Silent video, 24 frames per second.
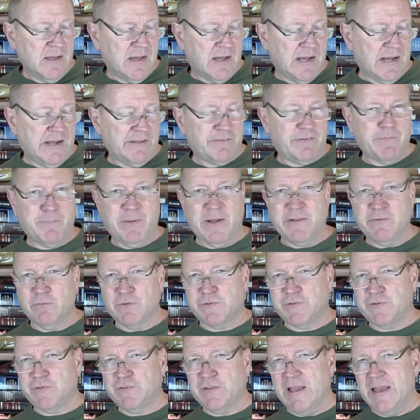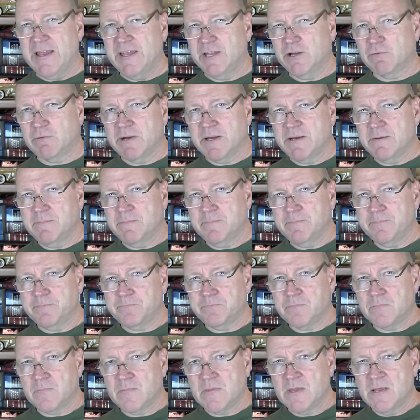It depends what state you're in
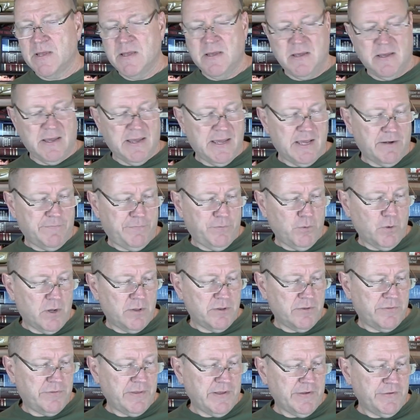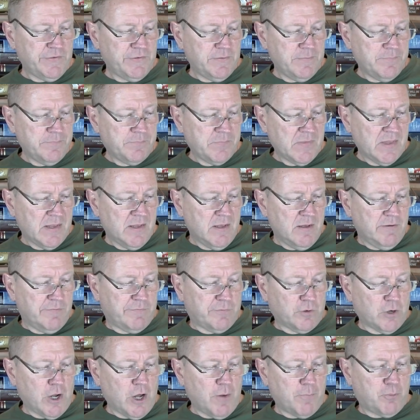and a few other things.
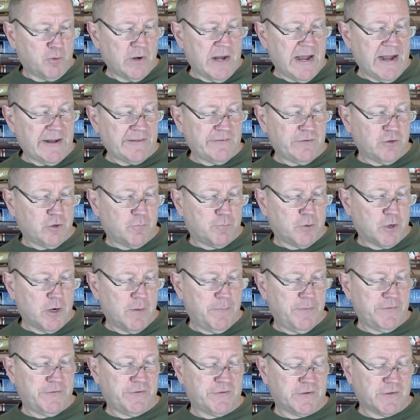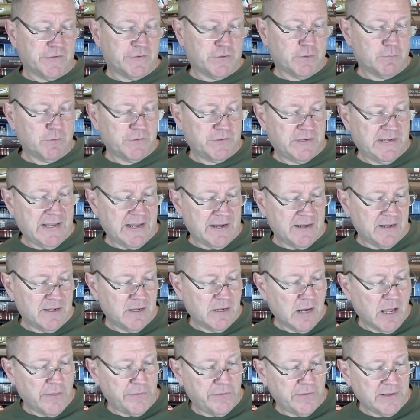For all practical purposes, consumers get
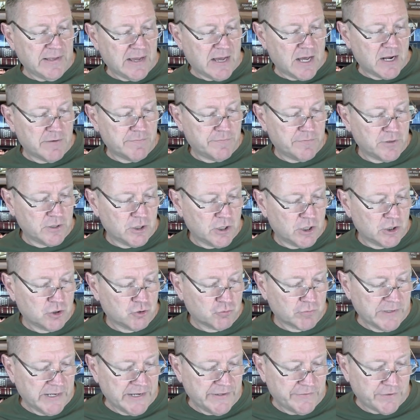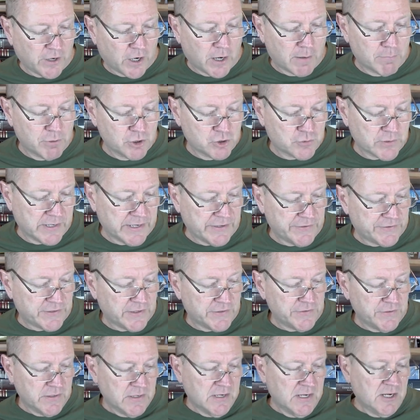nothing out of agreeing to arbitrate, he
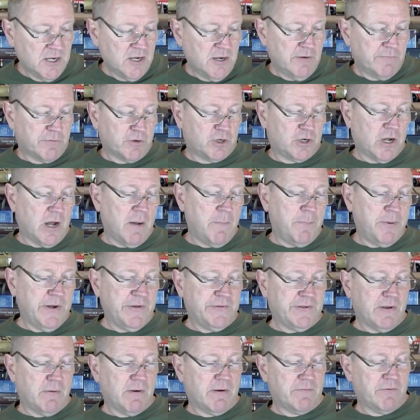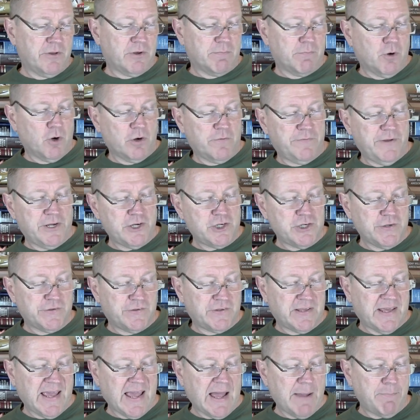says. For companies, however, their motivation is
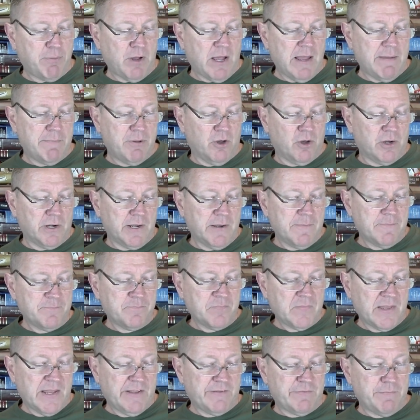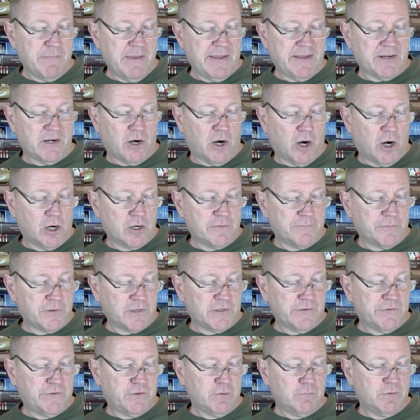to cap liability and to make it harder for
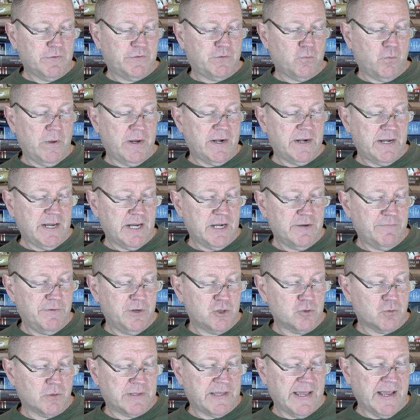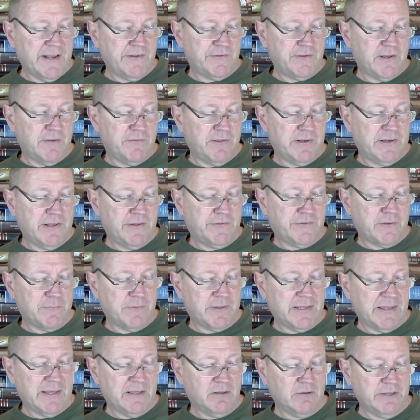consumers to win an individual case if they did
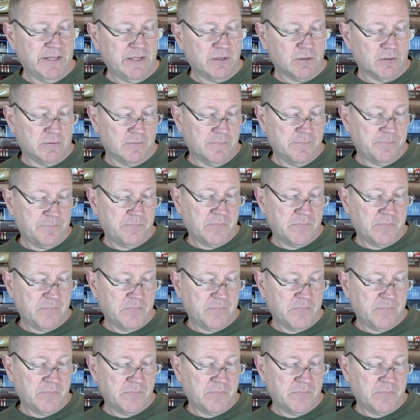something illegal.